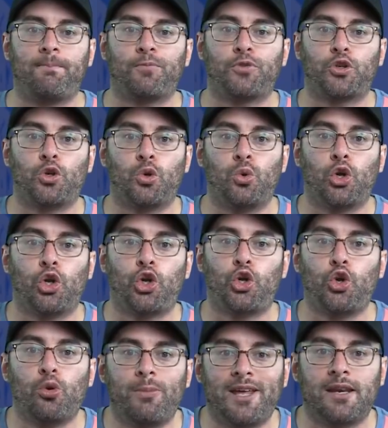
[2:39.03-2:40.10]
to
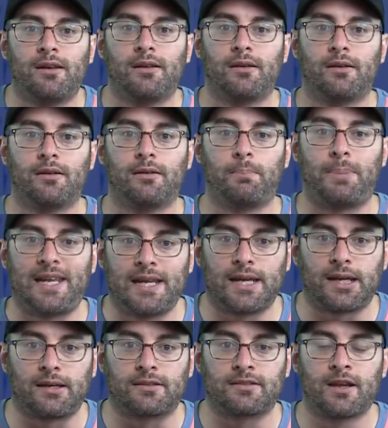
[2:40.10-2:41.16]
human
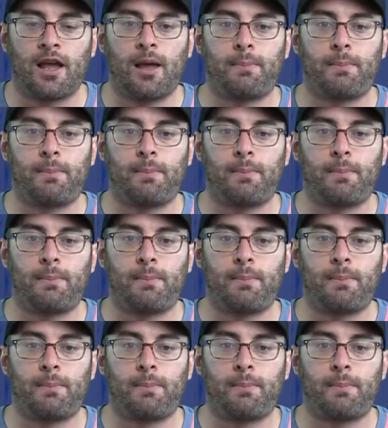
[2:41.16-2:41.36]
beings.